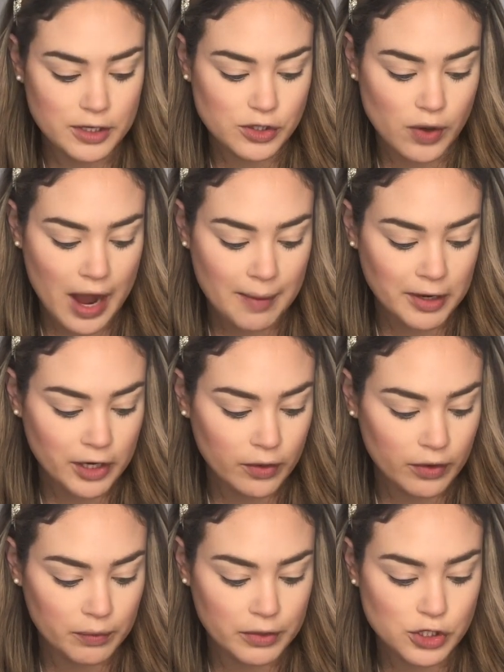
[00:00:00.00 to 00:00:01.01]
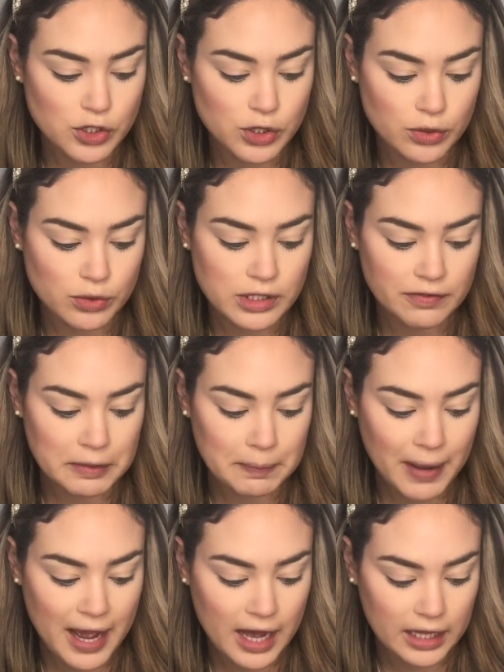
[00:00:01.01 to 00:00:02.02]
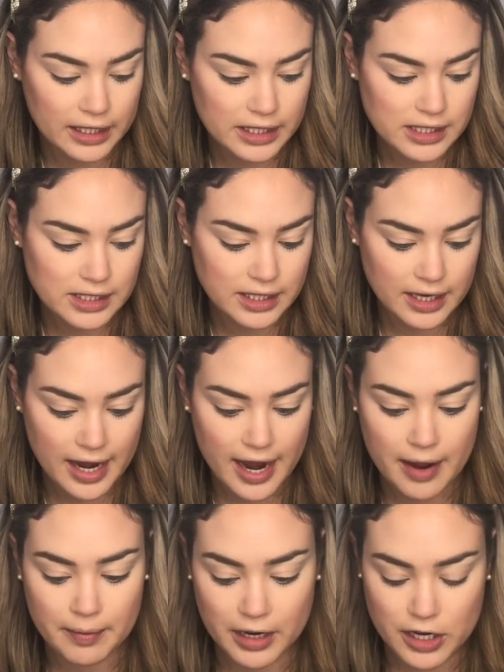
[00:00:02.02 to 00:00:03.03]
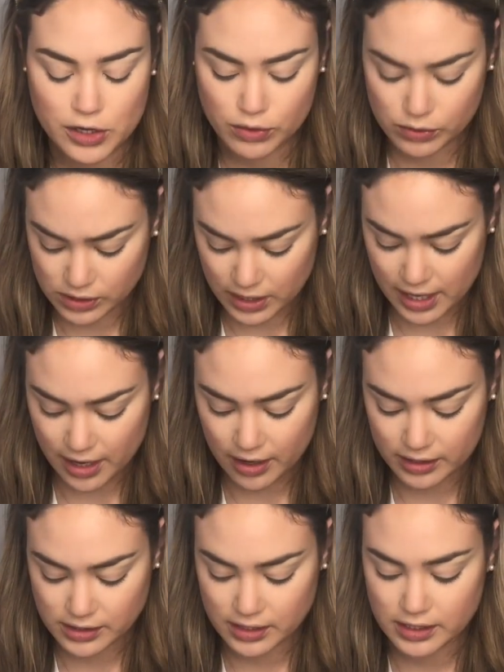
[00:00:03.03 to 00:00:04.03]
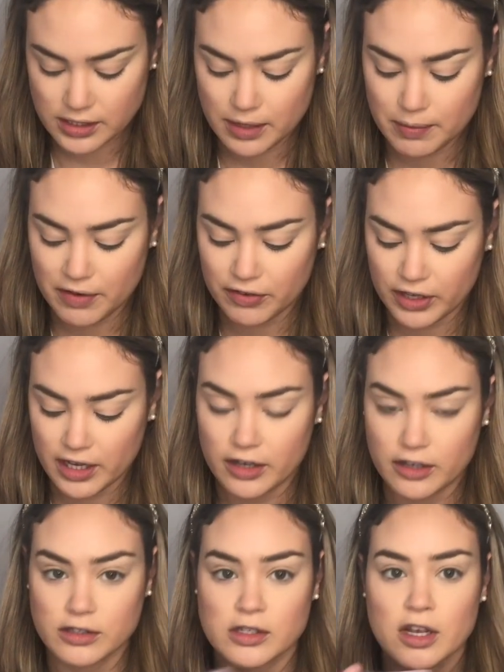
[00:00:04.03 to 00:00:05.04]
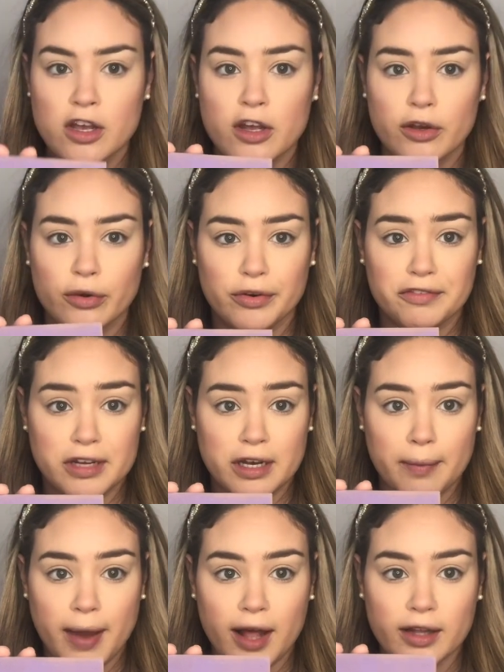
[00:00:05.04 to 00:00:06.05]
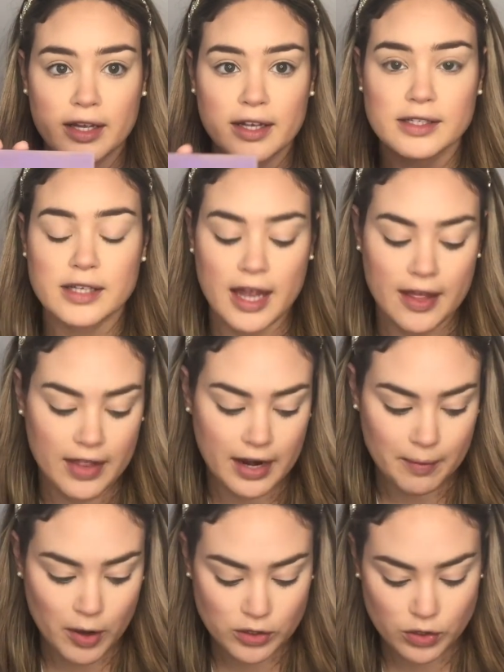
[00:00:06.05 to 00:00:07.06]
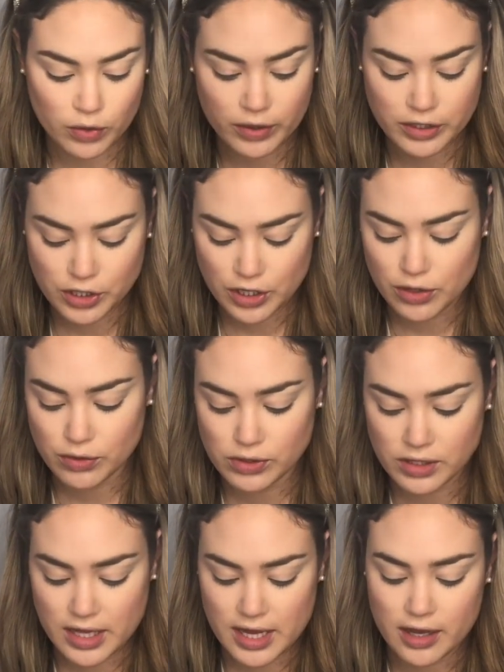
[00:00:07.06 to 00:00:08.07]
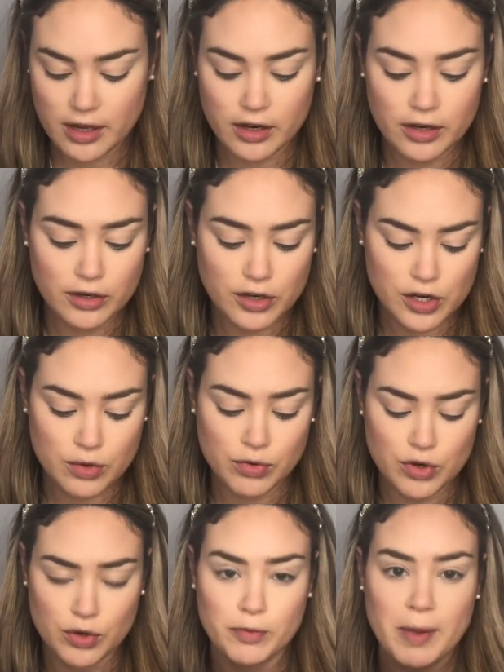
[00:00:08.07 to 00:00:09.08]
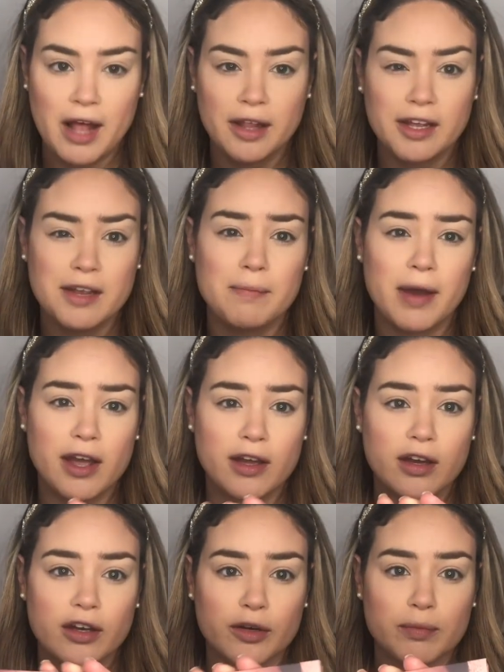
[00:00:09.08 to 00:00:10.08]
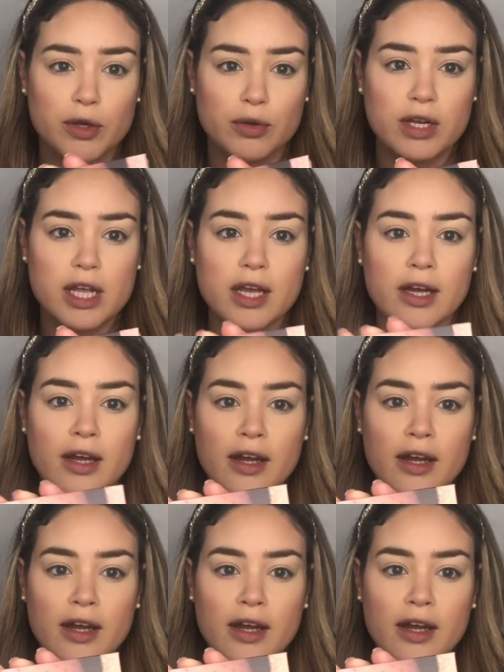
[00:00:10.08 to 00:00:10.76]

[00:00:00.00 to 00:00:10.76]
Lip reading: So I'm gonna go in with two different palettes today. I'm gonna use the Anastasia Beverly Hills Norvina palette, and then I'm also going to use the new Nude palette by Huda Beauty.